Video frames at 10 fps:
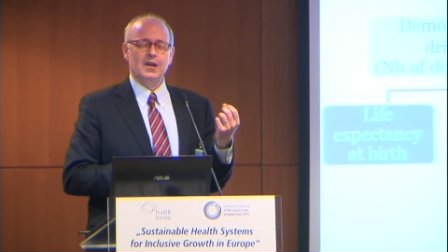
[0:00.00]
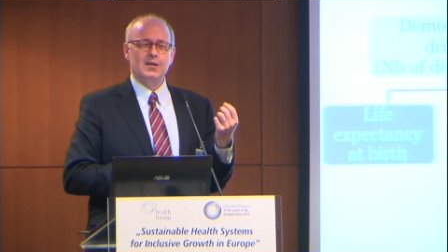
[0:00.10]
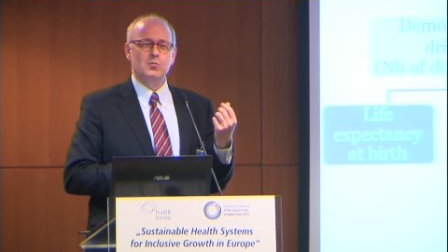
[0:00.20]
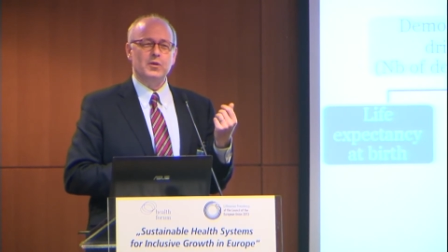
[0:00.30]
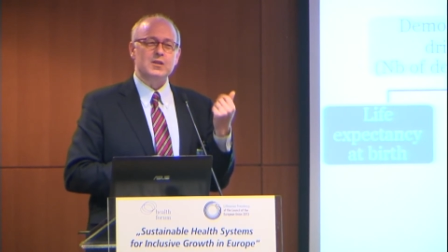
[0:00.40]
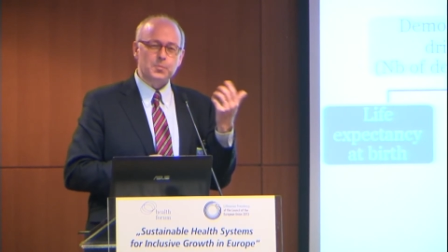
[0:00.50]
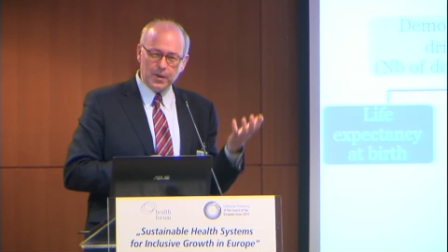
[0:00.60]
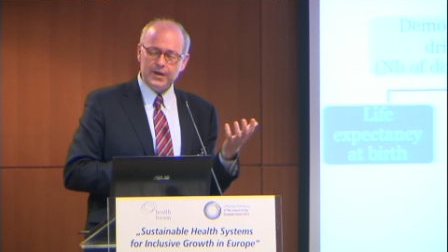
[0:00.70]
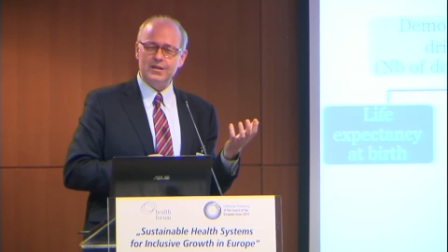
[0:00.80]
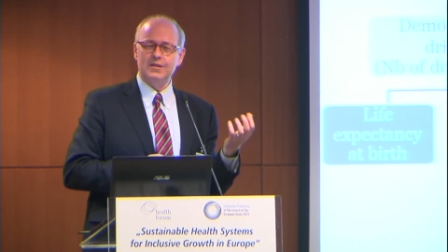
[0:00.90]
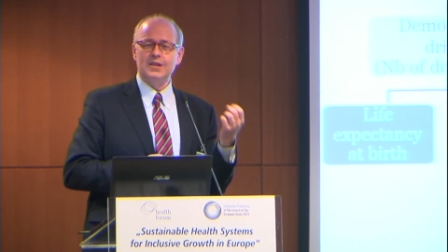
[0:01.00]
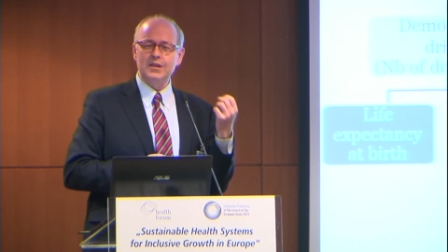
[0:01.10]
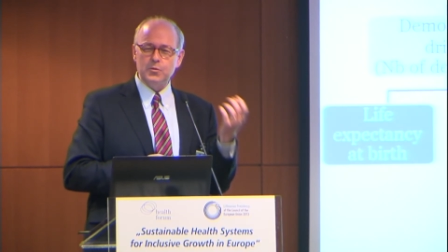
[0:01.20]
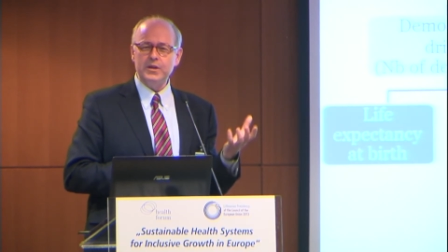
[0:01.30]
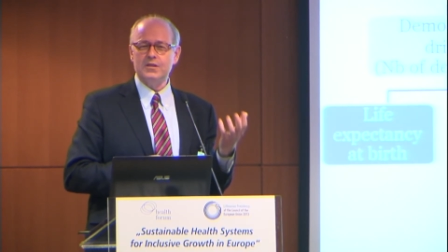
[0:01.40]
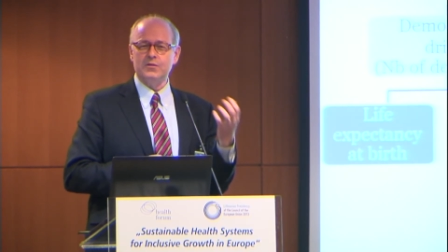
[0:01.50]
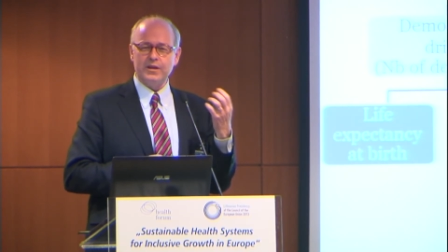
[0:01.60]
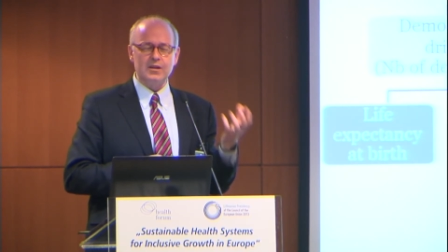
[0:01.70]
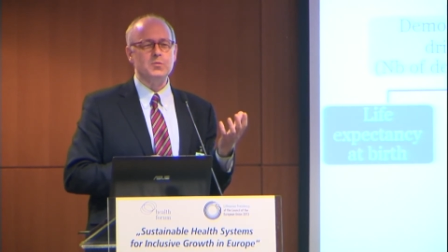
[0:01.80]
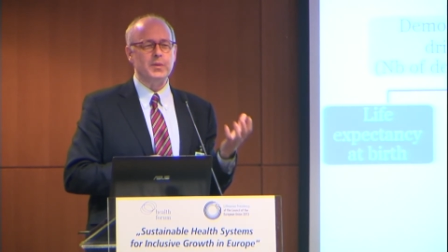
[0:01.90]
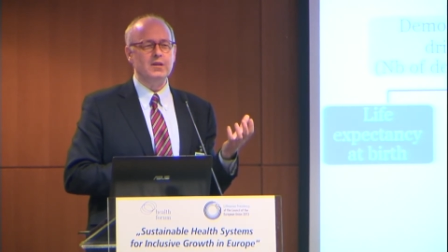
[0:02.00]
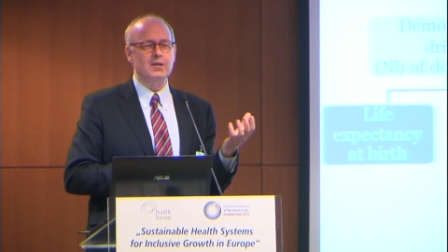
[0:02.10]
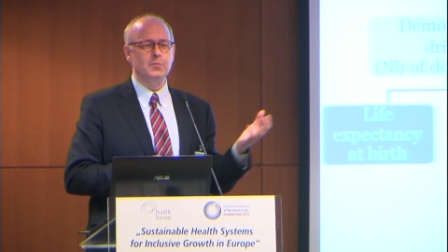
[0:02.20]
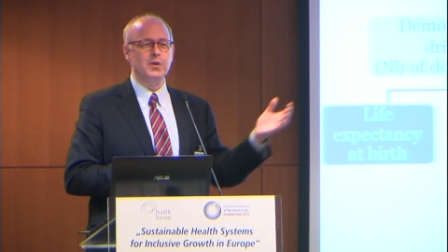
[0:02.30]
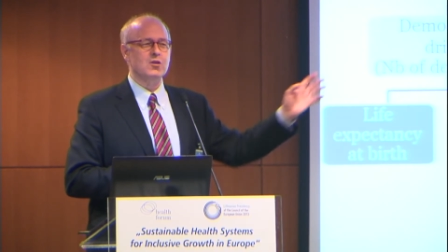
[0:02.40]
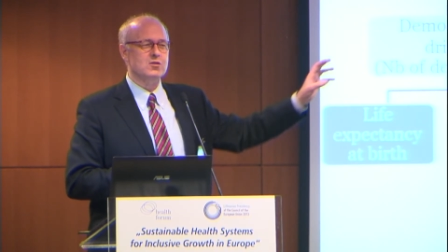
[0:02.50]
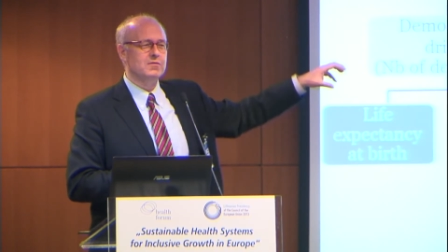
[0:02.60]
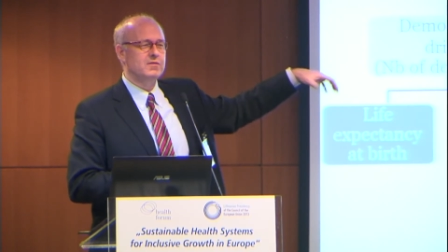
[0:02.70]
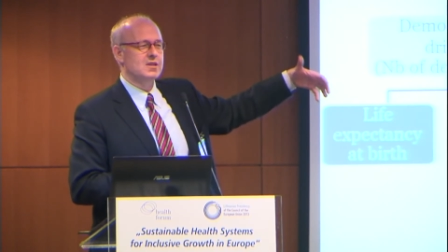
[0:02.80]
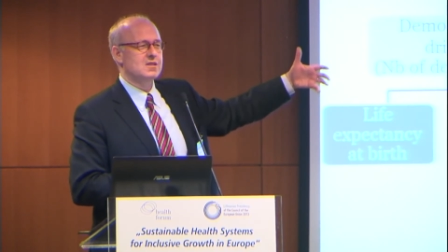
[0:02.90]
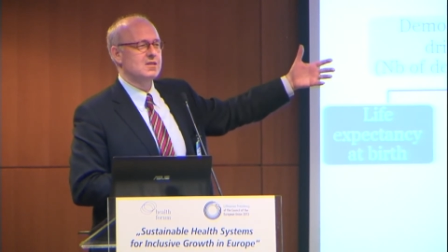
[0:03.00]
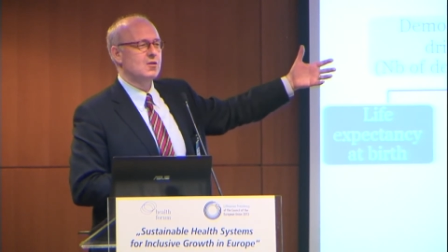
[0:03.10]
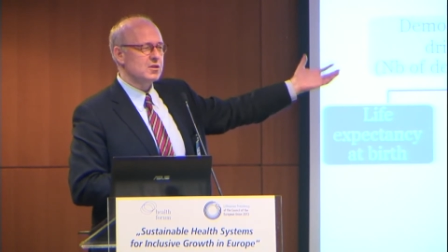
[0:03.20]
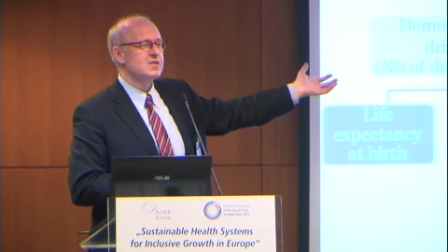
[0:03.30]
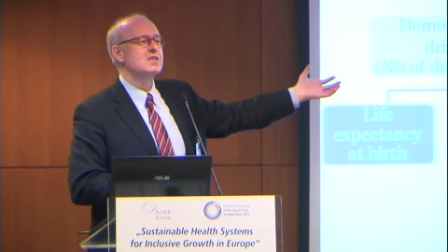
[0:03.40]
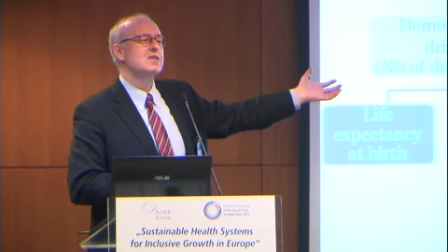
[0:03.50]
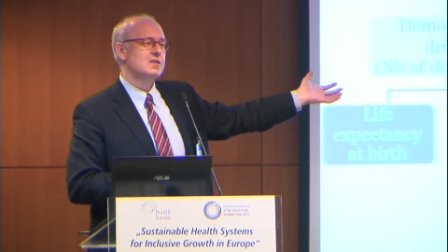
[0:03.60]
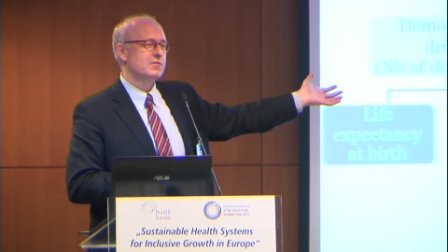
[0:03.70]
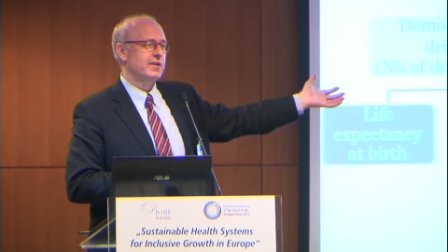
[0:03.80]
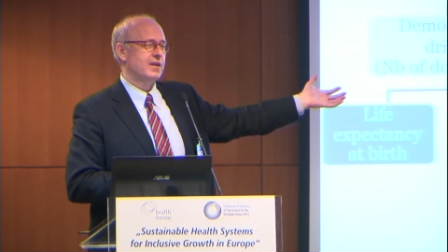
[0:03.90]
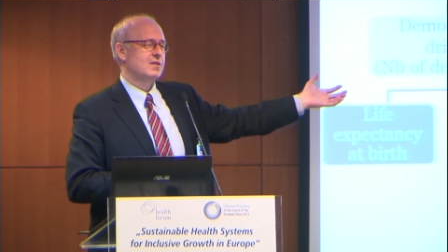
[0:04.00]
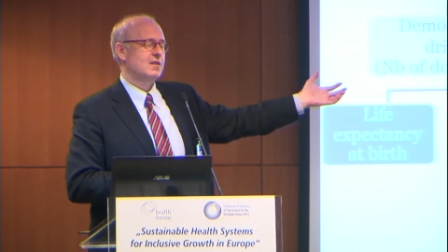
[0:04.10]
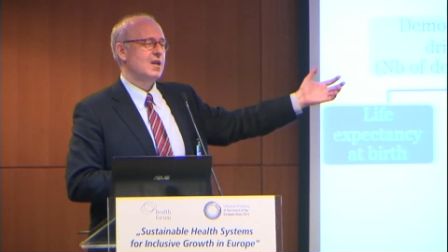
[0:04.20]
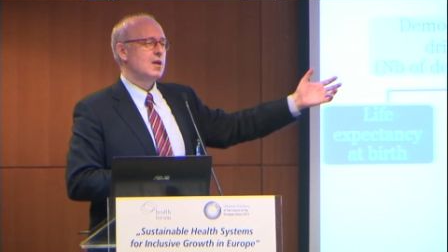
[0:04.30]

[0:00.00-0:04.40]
to explain the increase of health spending because of this cost disease effect.